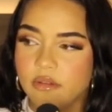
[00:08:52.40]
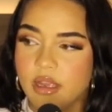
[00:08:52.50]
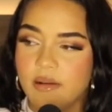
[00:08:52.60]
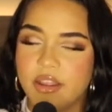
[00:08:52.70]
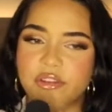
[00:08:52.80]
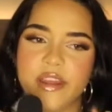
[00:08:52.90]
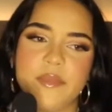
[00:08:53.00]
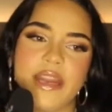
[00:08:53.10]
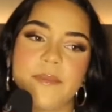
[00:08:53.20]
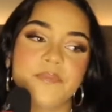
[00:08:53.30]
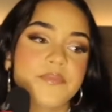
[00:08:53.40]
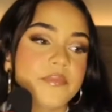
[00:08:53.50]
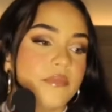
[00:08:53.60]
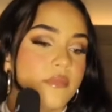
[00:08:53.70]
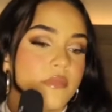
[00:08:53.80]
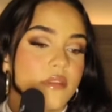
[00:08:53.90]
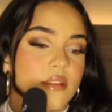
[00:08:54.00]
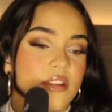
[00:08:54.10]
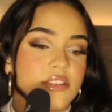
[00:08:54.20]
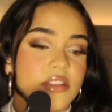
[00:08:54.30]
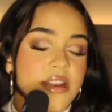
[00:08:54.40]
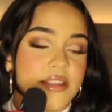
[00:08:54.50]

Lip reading: Hablando de, mira, there's a lot